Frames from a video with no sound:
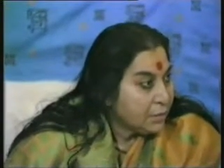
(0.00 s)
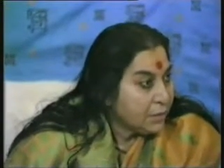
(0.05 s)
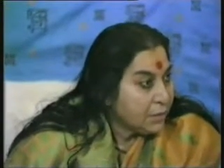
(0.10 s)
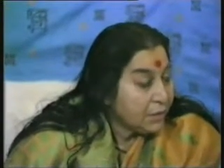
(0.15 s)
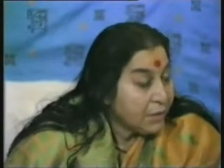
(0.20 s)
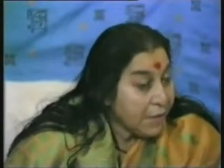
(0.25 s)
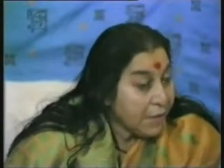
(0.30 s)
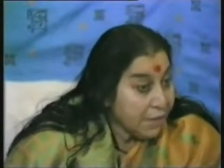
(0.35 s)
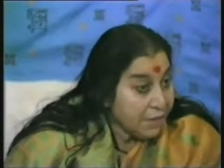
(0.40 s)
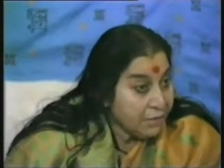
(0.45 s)

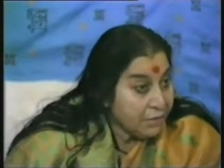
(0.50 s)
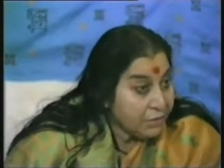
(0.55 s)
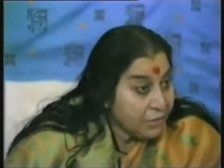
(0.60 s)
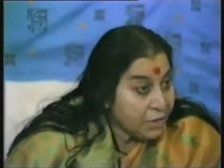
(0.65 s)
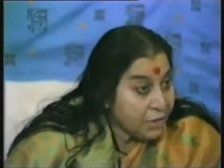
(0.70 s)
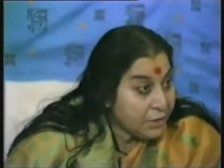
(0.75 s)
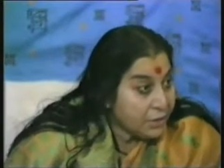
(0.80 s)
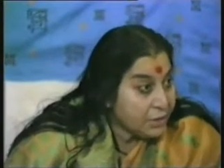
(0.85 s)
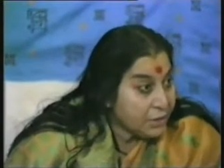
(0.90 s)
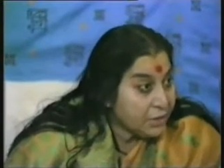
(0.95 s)
The greatest
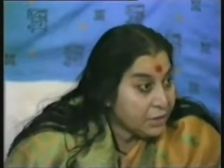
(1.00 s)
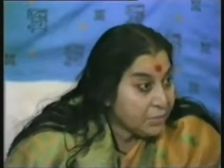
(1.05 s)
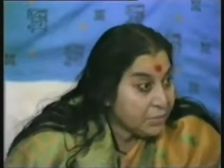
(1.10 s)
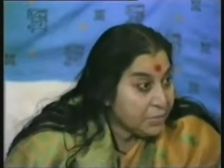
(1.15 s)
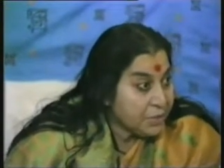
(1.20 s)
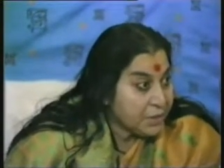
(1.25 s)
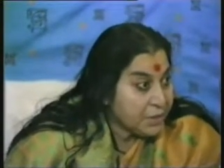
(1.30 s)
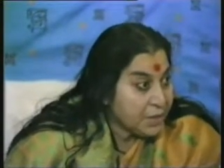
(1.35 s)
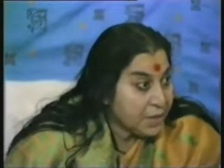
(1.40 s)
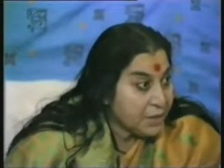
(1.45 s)
relationship
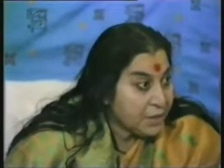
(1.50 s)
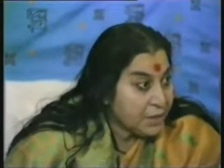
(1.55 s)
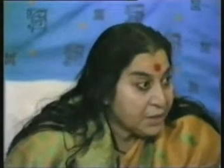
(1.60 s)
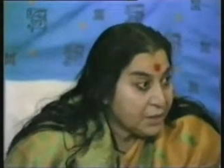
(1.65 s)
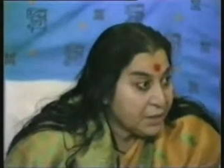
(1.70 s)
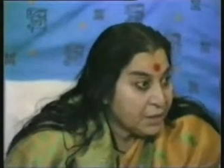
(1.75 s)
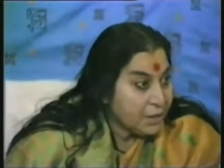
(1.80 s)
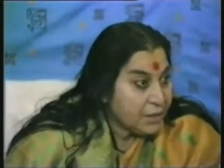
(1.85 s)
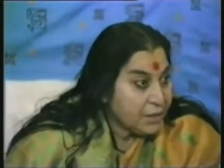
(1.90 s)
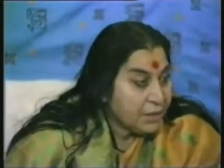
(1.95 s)
is that.
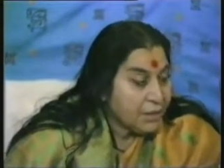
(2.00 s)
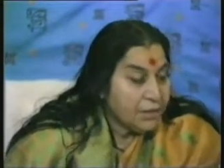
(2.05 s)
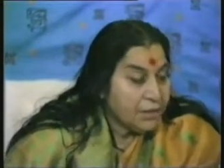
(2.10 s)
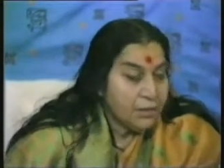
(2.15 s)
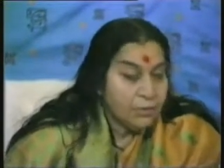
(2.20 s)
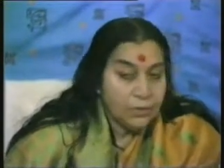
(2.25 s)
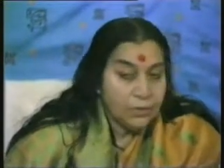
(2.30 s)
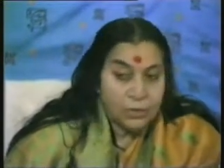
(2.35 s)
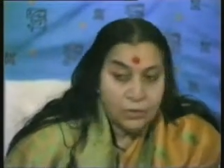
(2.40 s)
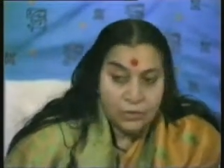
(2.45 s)

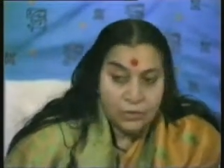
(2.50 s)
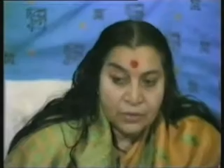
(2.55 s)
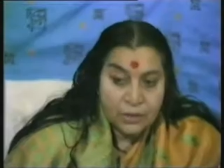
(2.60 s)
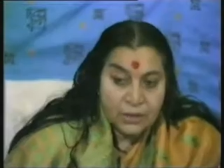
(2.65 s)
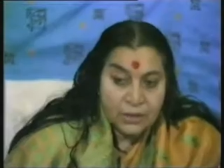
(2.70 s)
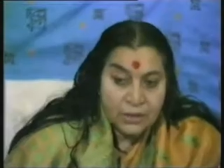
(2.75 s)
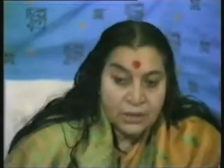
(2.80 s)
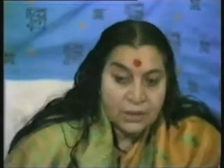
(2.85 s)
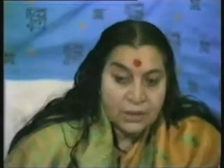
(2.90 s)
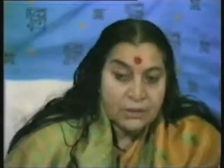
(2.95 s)
With your
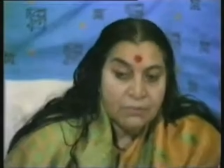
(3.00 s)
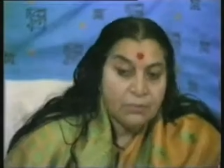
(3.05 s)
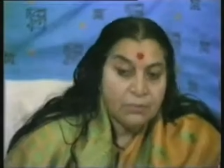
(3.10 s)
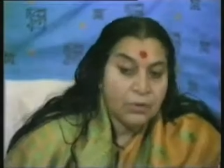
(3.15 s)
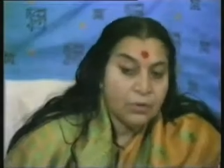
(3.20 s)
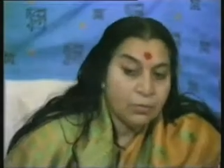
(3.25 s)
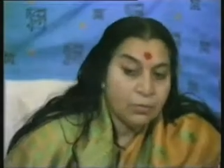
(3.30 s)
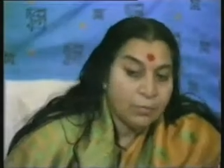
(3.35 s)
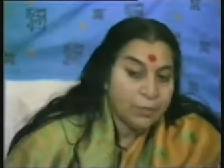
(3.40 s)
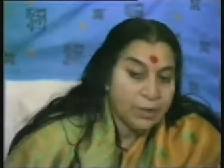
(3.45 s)
sister,
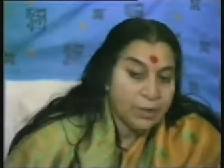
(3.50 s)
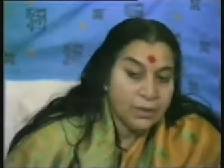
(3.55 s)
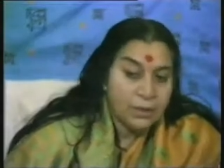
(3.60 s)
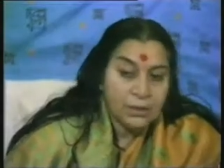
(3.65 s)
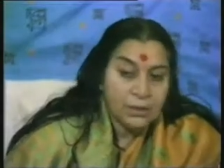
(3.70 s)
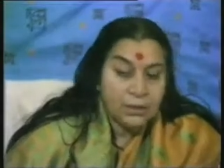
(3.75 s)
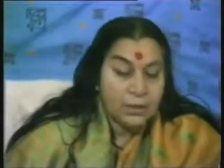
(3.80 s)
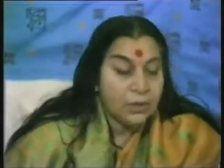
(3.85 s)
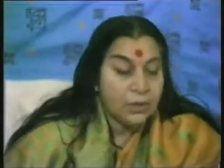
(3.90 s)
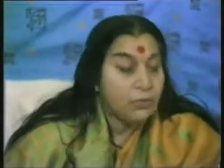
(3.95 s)
with your
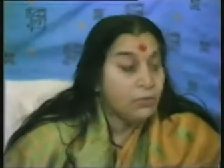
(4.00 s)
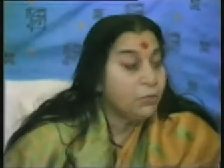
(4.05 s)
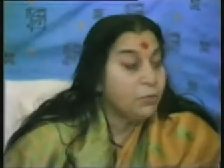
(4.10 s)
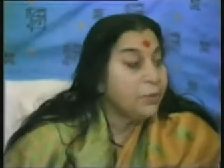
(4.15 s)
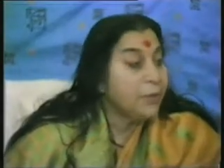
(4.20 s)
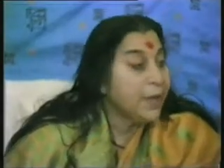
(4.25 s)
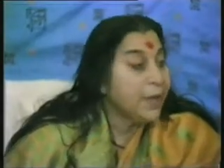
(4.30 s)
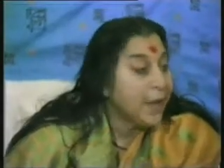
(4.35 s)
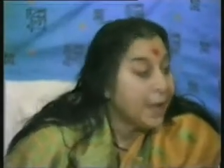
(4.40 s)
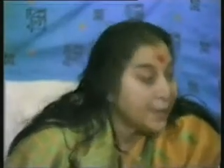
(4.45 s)
brother, it
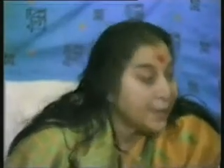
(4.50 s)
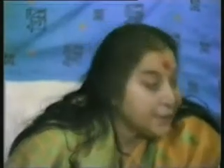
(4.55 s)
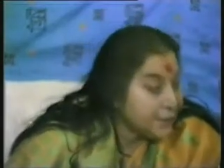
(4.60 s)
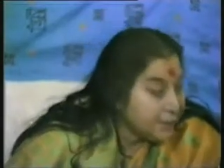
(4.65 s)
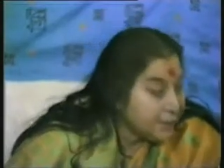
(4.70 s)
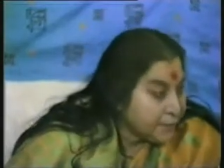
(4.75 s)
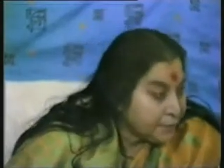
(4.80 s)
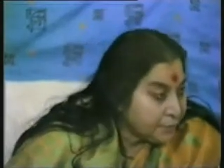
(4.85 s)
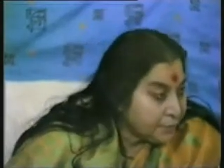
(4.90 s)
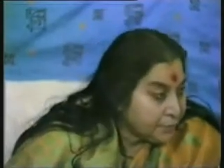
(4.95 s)
should be
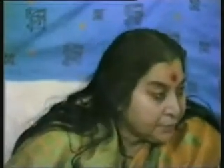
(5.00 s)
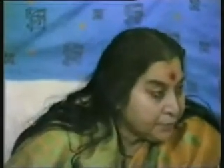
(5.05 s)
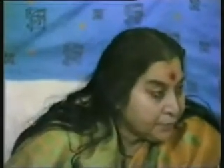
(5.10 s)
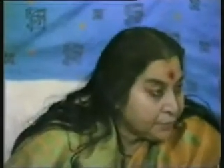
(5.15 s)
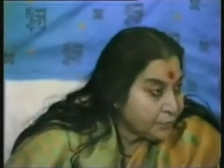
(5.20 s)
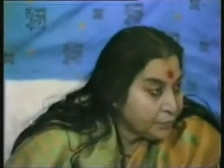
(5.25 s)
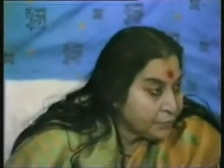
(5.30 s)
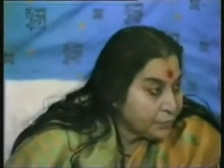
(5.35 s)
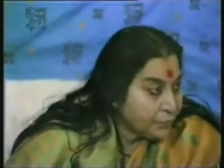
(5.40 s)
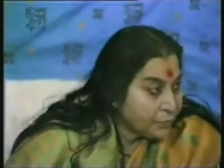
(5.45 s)
ideal.
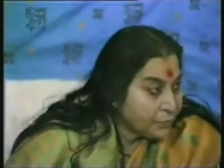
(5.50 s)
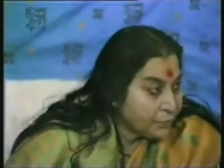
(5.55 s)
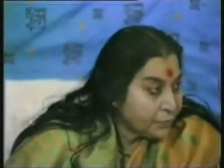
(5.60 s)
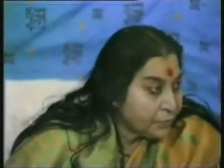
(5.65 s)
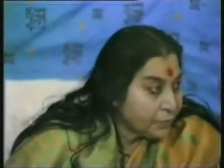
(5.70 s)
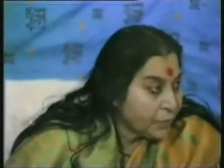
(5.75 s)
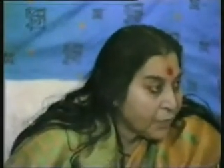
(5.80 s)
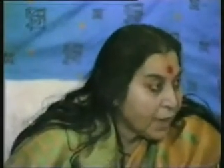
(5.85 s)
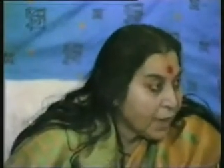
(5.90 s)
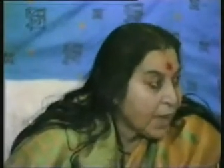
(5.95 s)

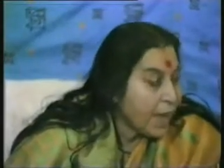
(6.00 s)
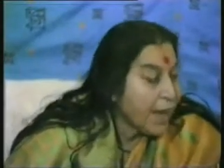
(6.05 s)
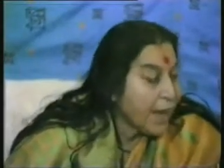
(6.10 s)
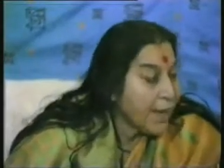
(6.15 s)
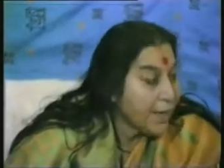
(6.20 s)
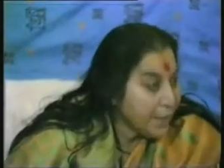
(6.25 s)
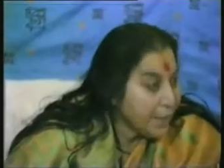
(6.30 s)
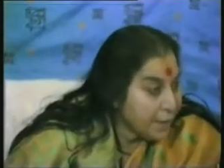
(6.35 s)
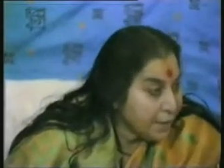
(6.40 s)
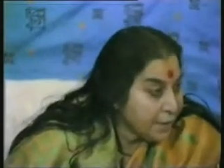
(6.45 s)

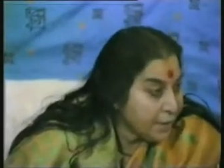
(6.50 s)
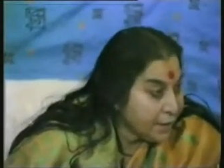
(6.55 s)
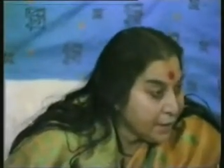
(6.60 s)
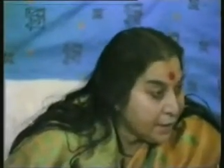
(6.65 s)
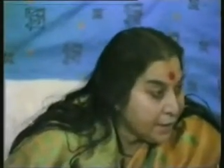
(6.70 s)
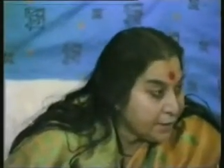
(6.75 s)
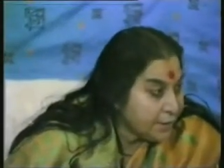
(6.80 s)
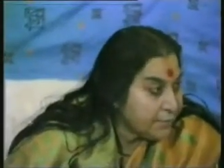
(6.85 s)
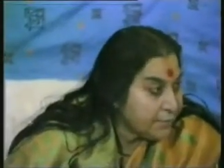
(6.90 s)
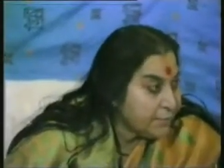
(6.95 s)
And in
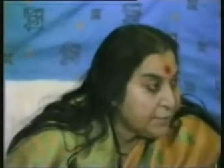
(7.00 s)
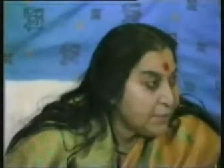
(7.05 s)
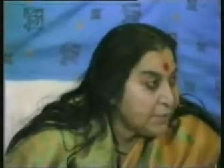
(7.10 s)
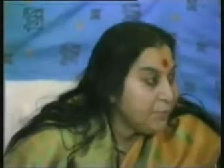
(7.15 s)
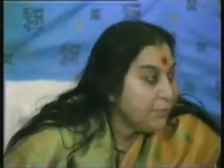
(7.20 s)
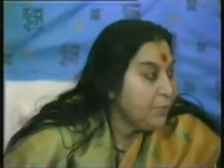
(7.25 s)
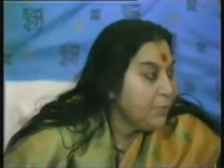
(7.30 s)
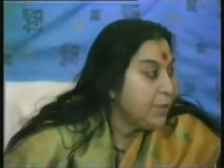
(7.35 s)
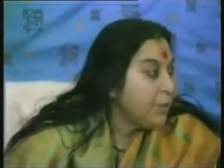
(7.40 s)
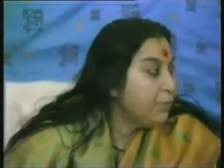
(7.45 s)

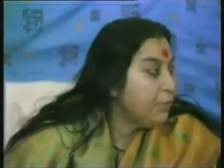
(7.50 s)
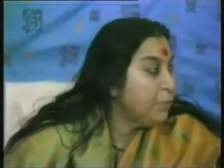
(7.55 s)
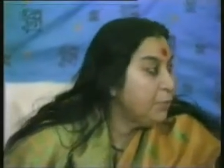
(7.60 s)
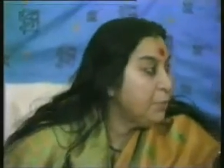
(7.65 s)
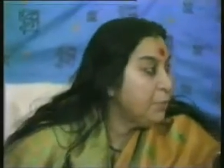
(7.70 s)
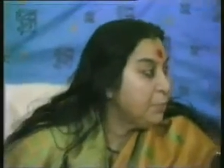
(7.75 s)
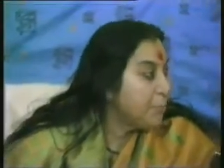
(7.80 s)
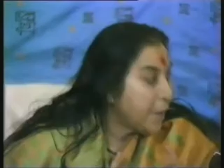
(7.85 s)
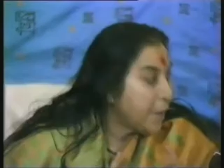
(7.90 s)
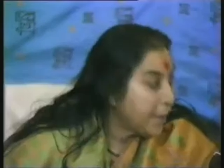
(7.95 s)
collectivity, we have to
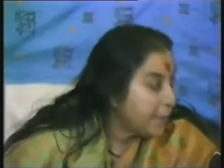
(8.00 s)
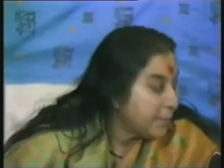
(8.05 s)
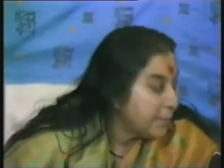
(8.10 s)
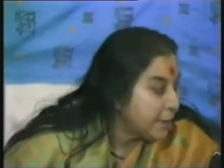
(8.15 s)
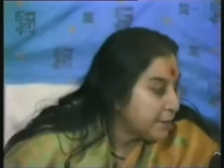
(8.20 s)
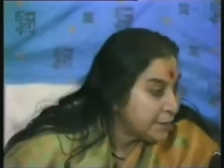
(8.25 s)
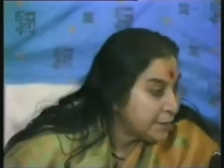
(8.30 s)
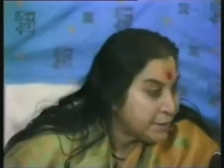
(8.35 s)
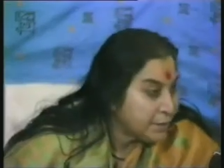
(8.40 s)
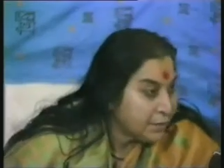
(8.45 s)
be
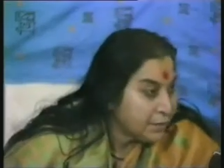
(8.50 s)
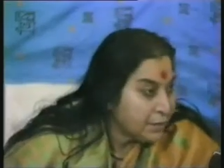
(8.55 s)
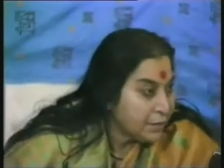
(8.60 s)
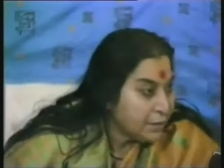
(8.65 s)
pragmatic.